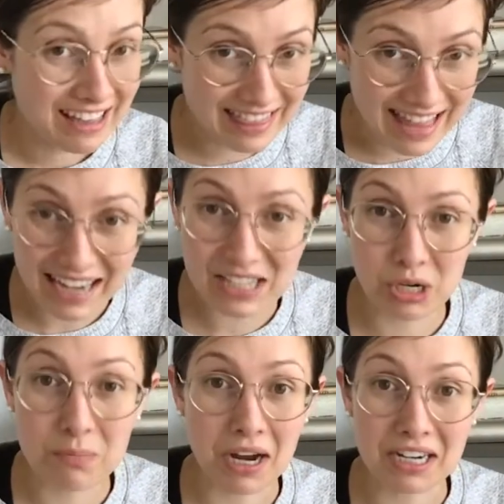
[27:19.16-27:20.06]
that is
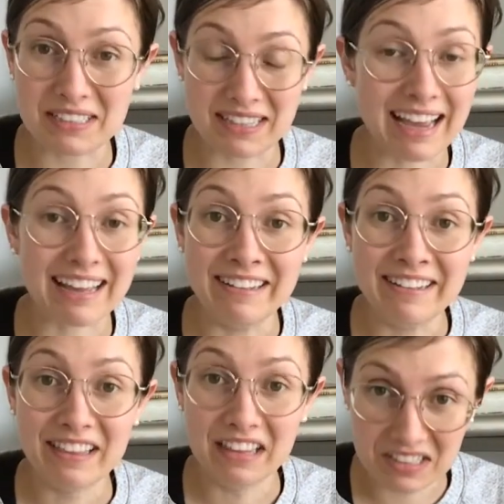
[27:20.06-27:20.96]
your body saying,
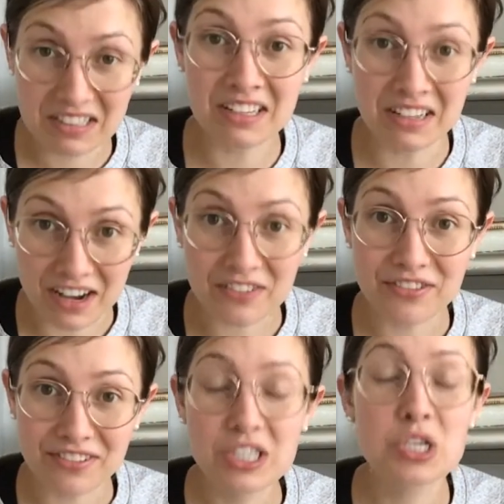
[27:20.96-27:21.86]
this is enough
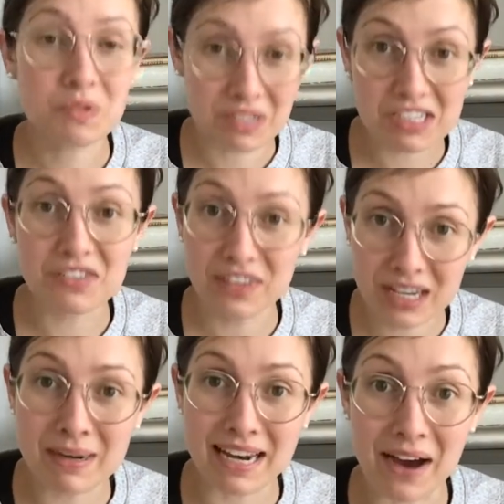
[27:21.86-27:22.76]
you need to
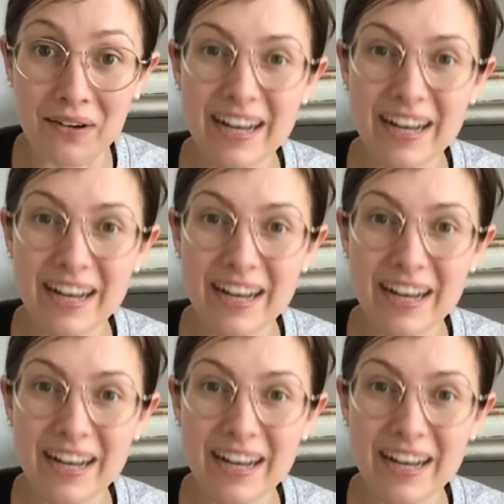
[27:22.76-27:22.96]
feed me now.